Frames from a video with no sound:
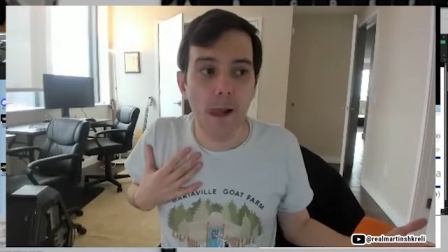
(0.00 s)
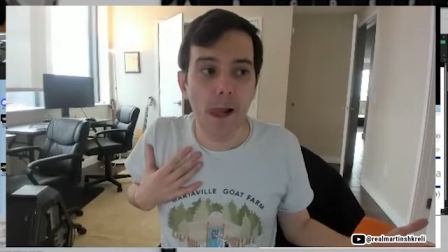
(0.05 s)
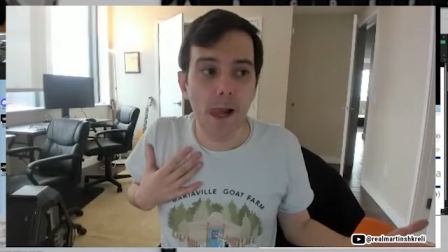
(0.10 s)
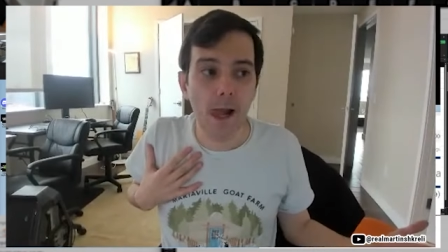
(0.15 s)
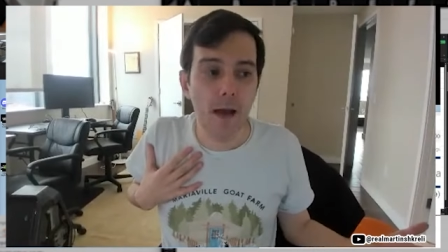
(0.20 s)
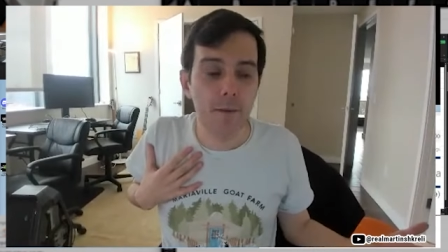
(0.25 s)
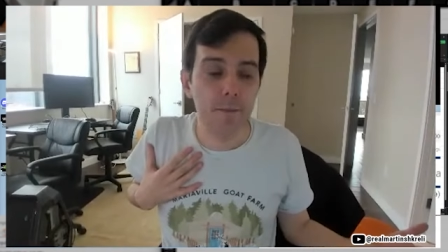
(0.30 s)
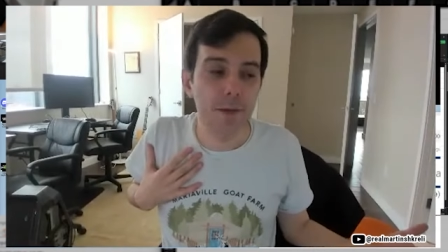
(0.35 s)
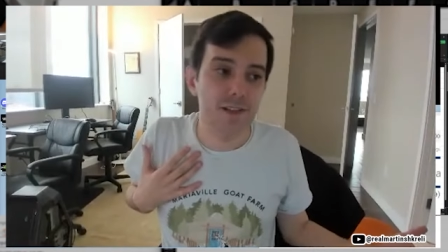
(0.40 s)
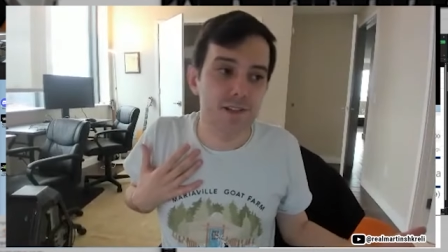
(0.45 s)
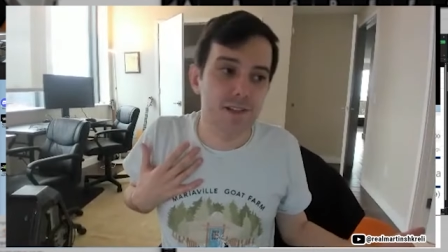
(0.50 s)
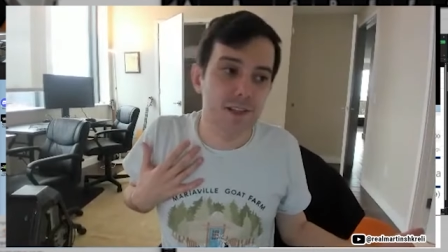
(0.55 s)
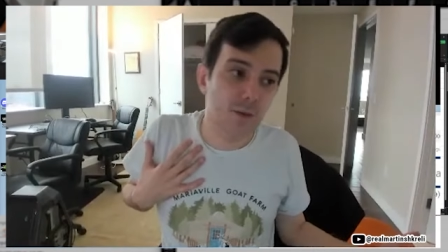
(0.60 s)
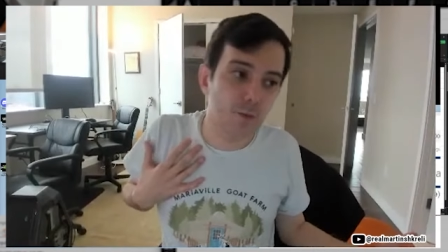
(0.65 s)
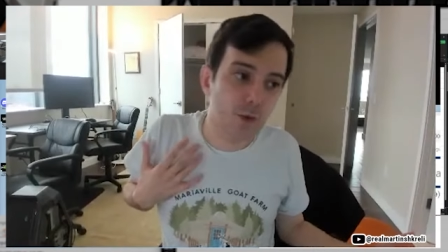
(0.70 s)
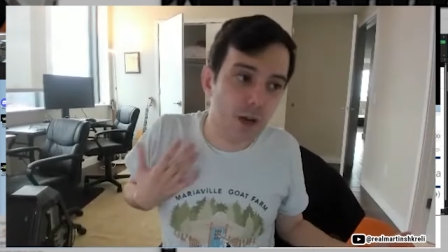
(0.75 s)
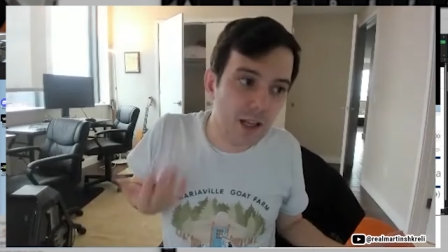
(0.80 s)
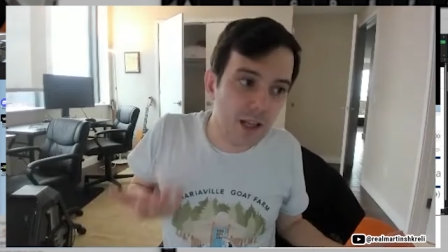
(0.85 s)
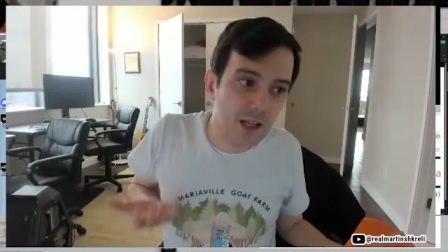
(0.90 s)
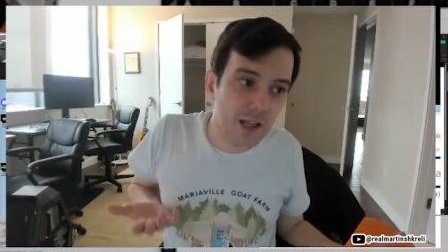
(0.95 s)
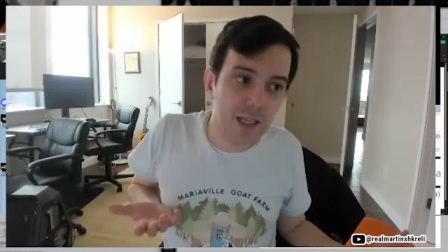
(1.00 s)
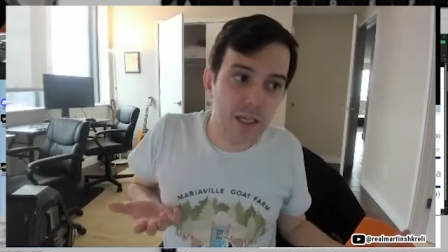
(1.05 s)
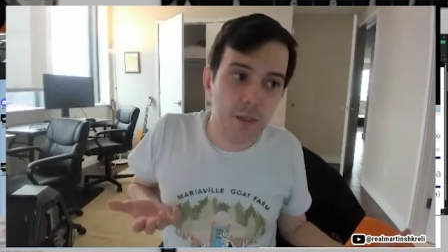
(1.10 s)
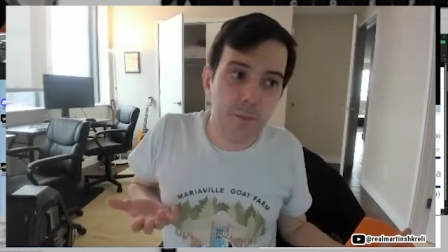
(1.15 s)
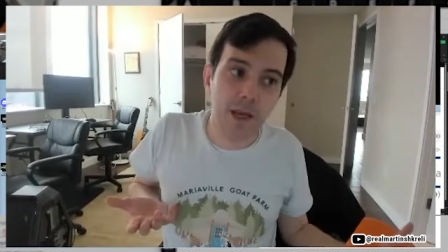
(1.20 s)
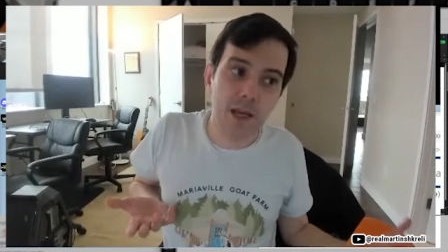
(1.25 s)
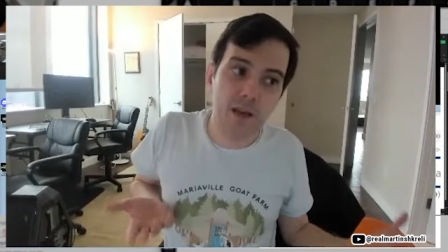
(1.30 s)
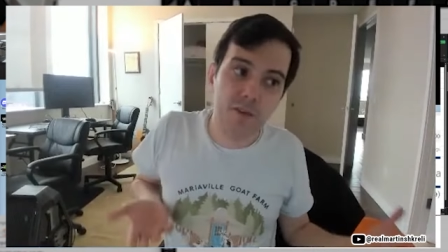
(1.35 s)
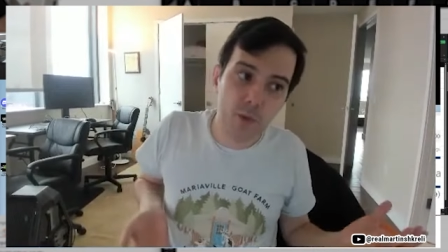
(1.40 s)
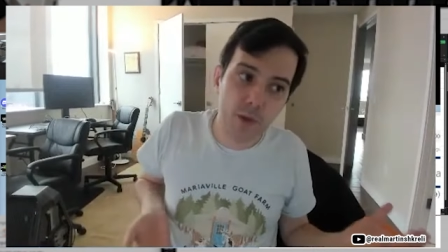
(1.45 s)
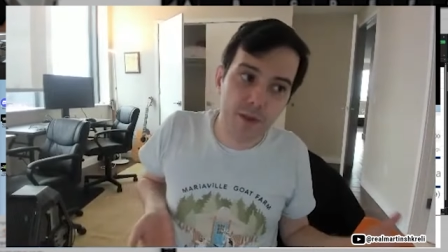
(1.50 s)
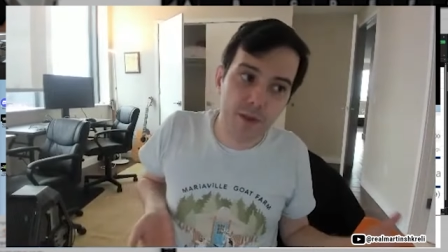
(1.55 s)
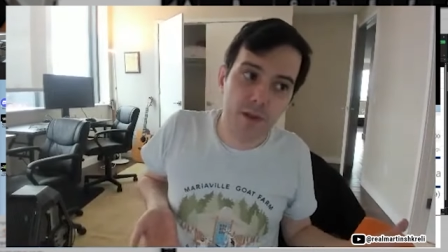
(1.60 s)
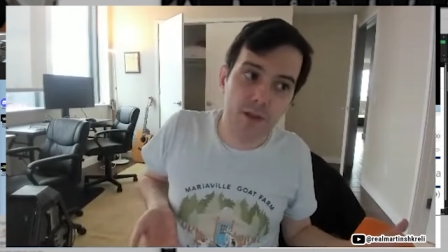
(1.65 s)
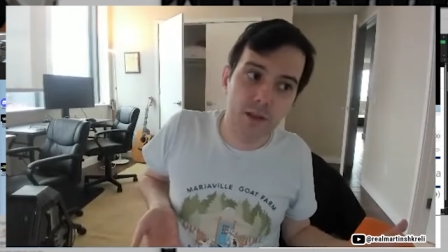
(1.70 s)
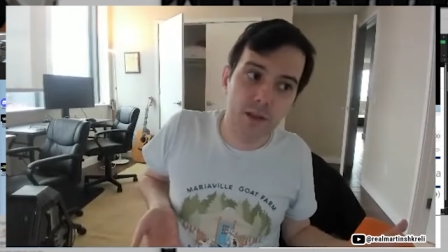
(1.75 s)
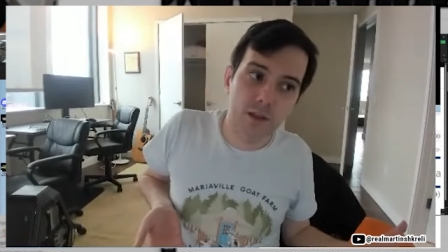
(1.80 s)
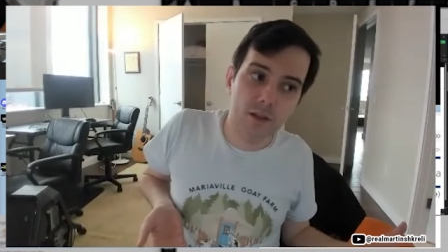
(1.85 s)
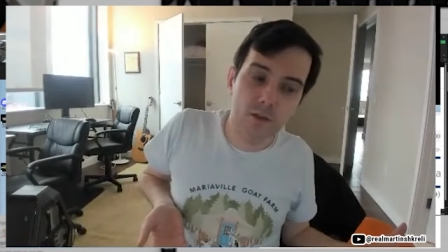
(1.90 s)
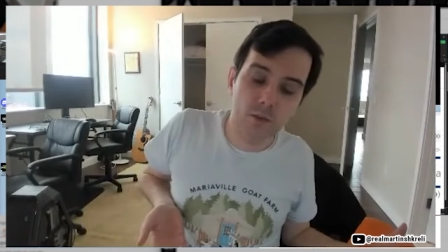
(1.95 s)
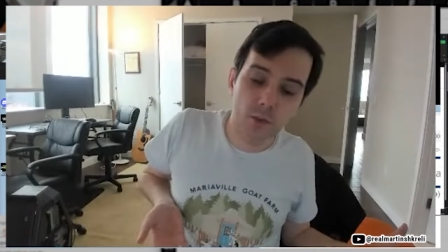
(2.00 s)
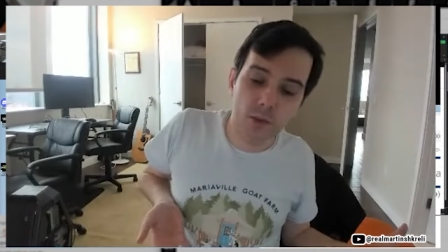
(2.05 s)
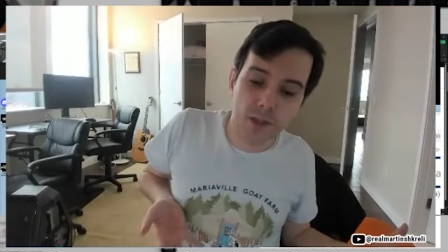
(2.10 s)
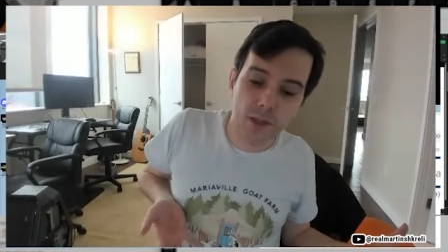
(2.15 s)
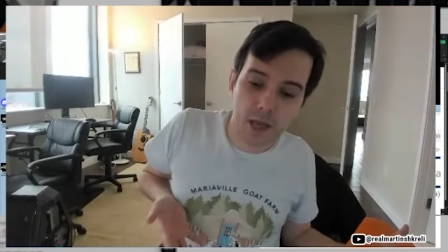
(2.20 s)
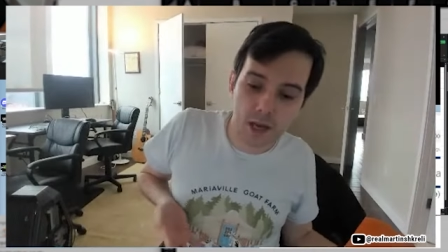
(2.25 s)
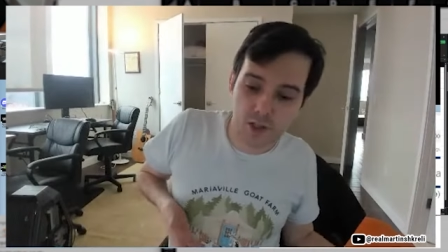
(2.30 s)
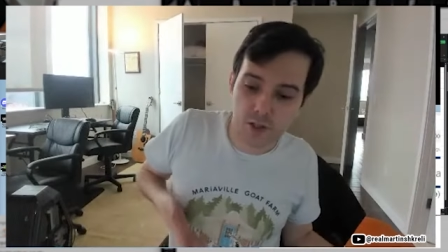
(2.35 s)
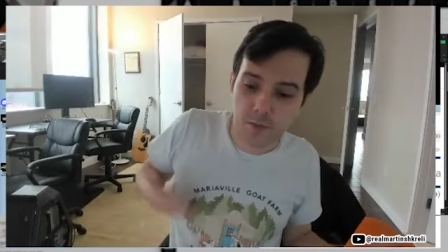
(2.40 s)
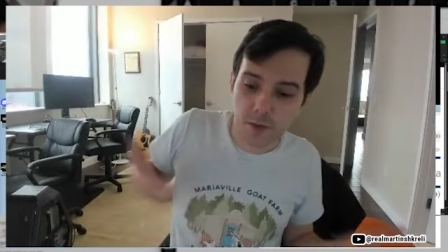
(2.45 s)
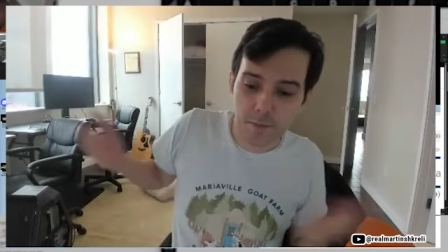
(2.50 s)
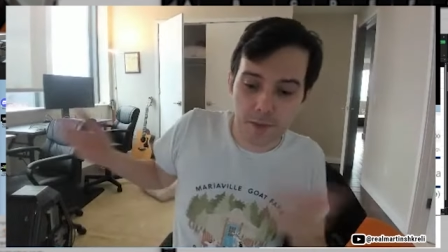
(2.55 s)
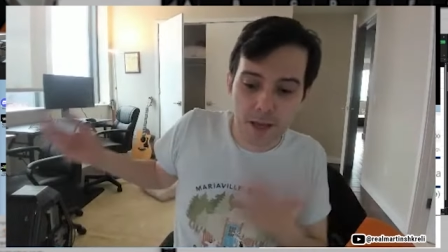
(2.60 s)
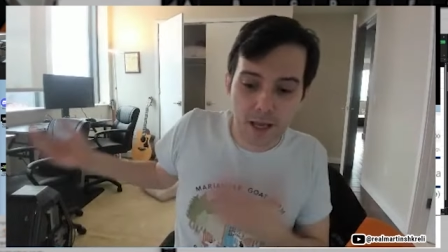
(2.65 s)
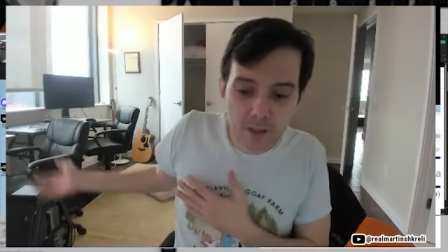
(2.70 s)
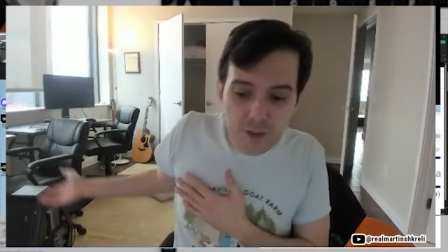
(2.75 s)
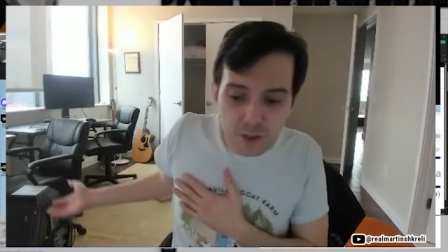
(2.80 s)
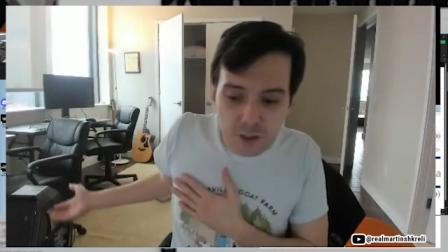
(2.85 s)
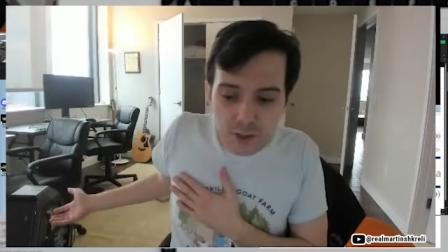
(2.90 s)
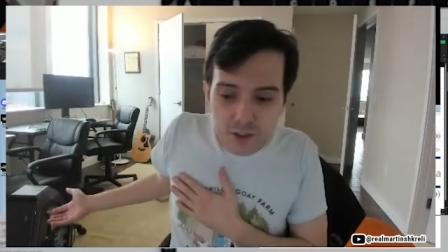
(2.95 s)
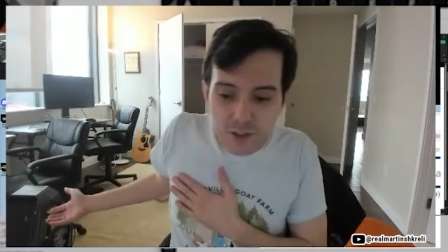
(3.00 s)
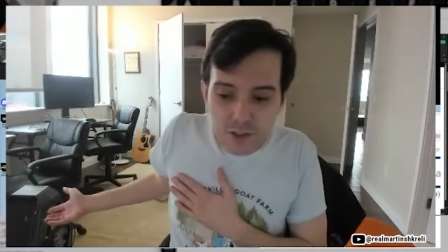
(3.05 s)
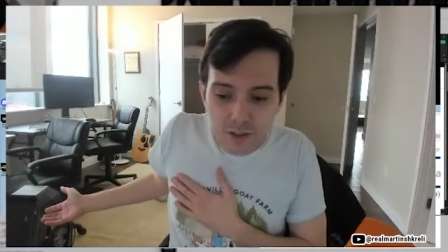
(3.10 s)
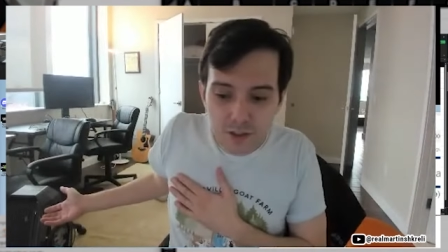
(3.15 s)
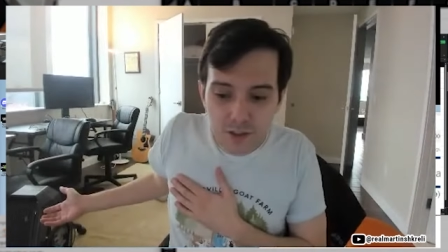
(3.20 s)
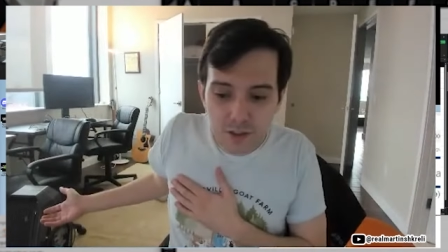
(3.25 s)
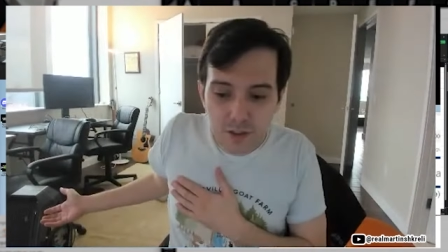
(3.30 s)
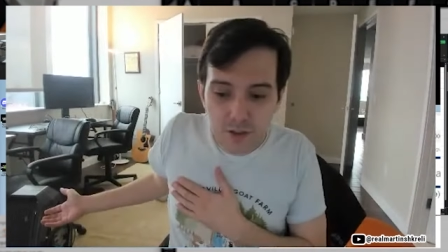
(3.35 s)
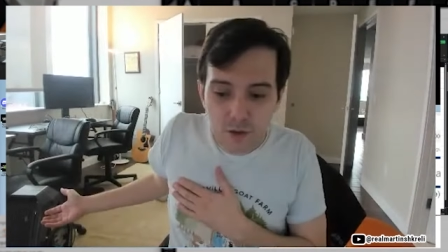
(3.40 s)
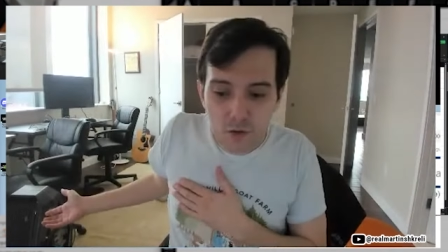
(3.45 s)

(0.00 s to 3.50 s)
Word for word: I might say, well, I could pay with it with cash on my balance sheet,